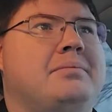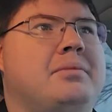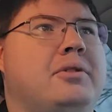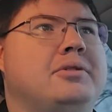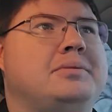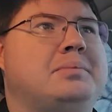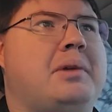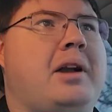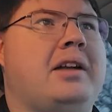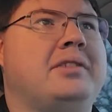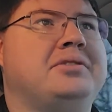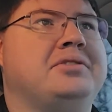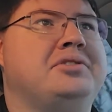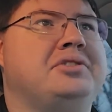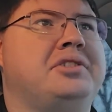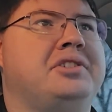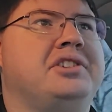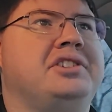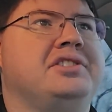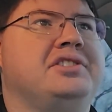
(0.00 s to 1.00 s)
most browsers
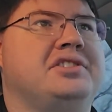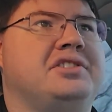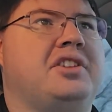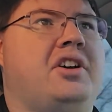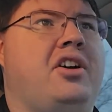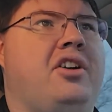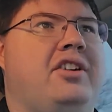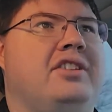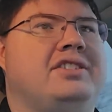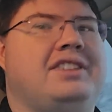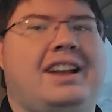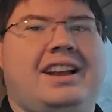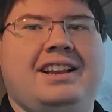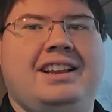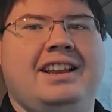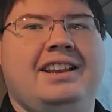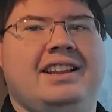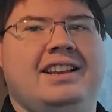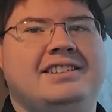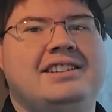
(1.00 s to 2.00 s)
you can install as like
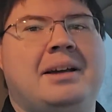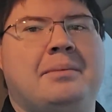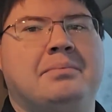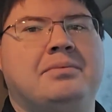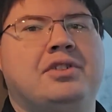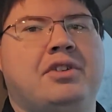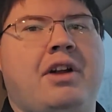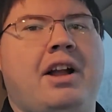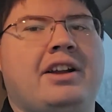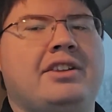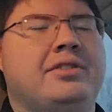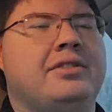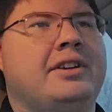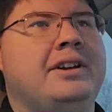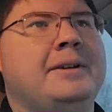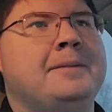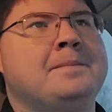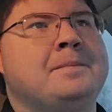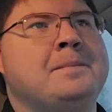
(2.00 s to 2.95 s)
in the temp directory.